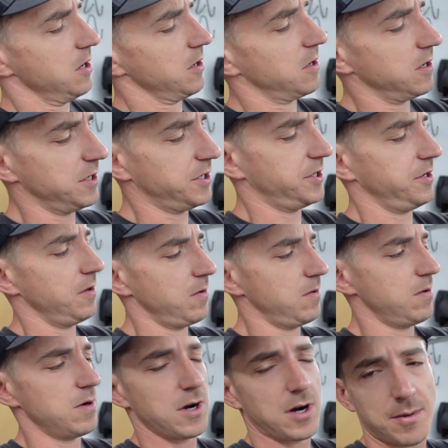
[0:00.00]
Could
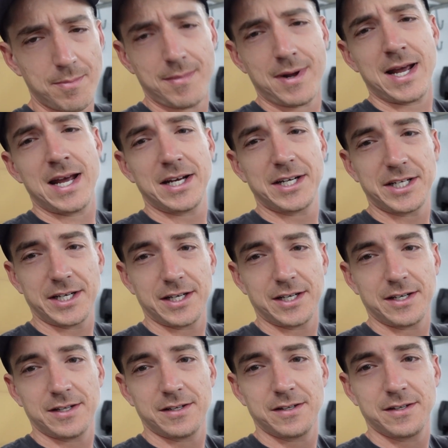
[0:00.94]
you
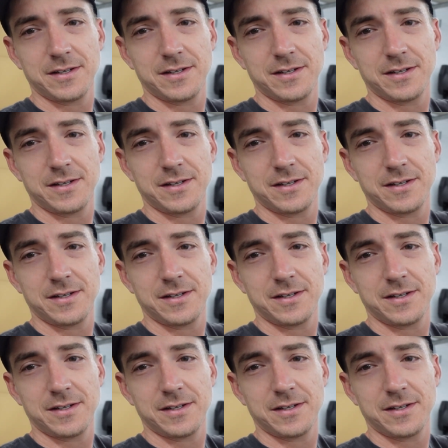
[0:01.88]
imagine